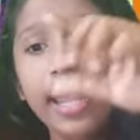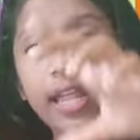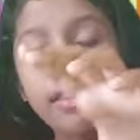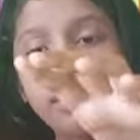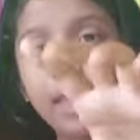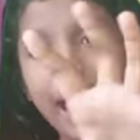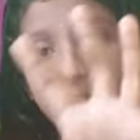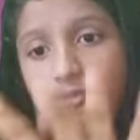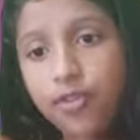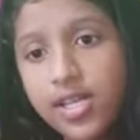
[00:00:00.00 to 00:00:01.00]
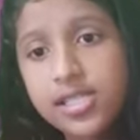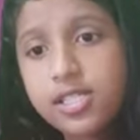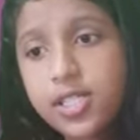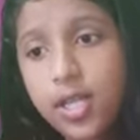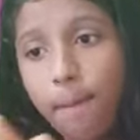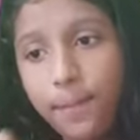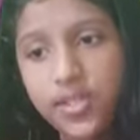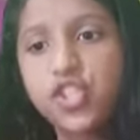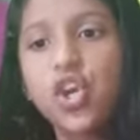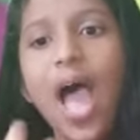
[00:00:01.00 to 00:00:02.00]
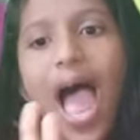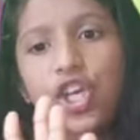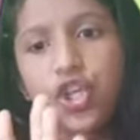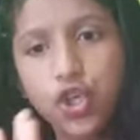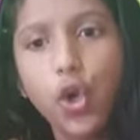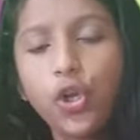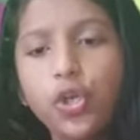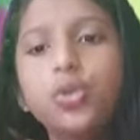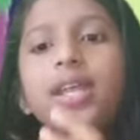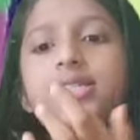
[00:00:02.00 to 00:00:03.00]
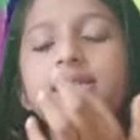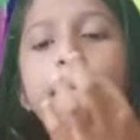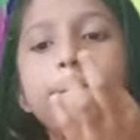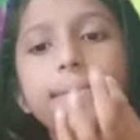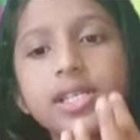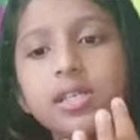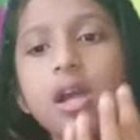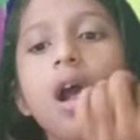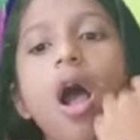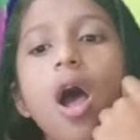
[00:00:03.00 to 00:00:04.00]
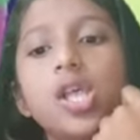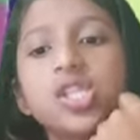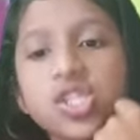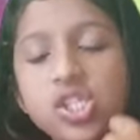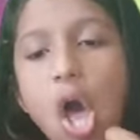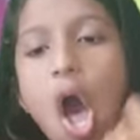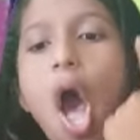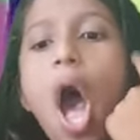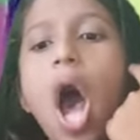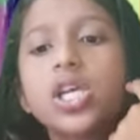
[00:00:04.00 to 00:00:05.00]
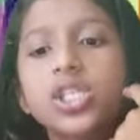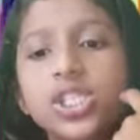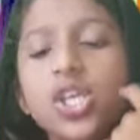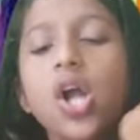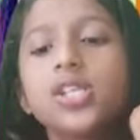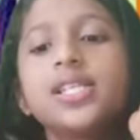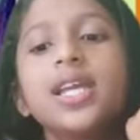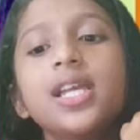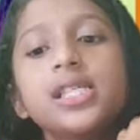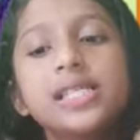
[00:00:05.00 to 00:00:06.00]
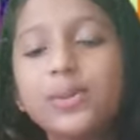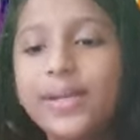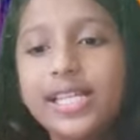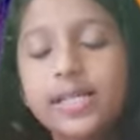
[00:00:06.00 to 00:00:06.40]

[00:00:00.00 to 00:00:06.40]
In that first picture I showed you, there is a bitter, sour, salty, sweet.